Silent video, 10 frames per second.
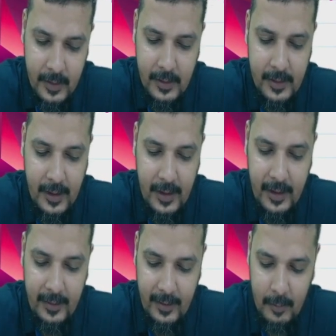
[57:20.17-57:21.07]
3
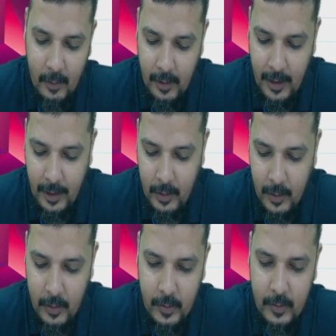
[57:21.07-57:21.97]
days and more than equal
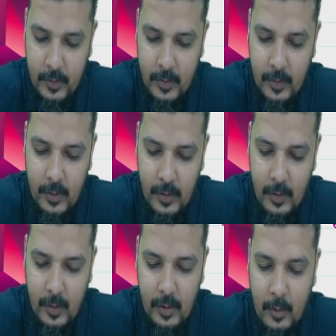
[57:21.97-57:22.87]
to
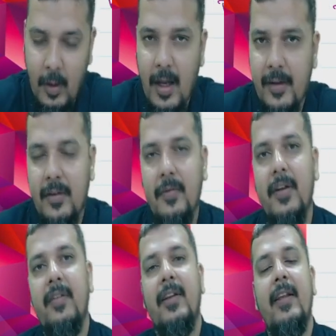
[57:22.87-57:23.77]
12 hours. If it
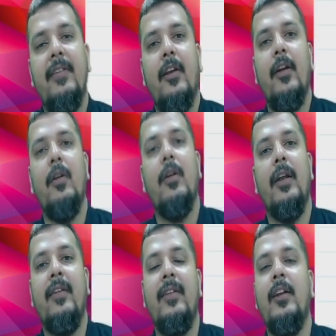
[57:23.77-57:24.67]
is less than
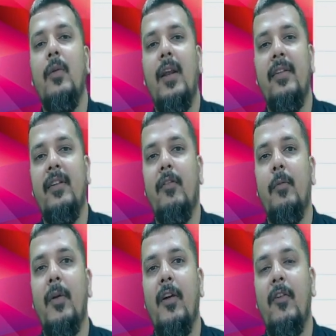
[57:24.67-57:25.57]
12 hours, it
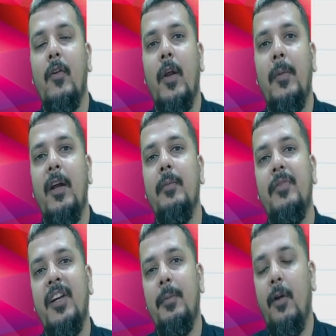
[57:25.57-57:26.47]
would have become
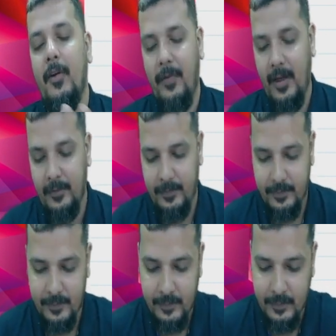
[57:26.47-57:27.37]
3.5.
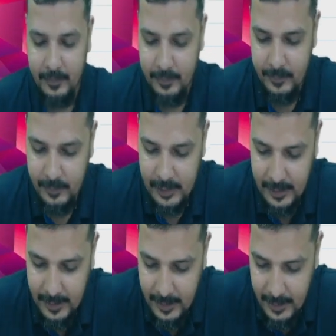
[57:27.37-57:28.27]

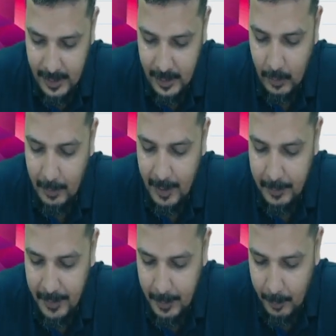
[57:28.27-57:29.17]
It would have
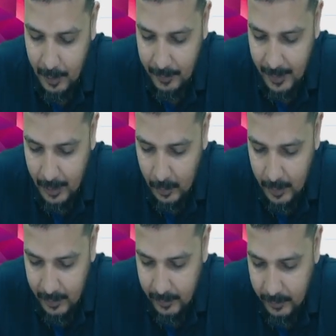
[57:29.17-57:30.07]
become 3.5. Now
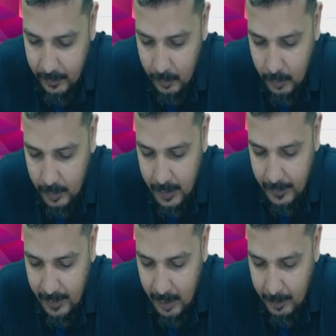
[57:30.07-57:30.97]
it is 4
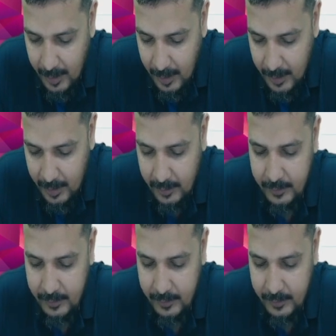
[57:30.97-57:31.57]
divided by 10.